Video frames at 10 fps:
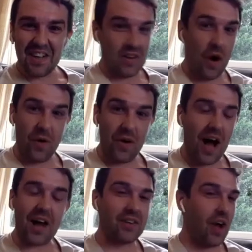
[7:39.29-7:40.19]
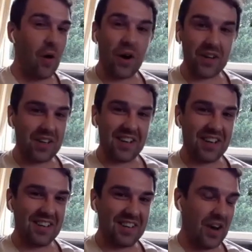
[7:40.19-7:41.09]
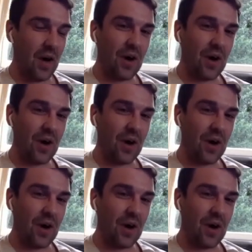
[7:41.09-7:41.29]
no had no idea no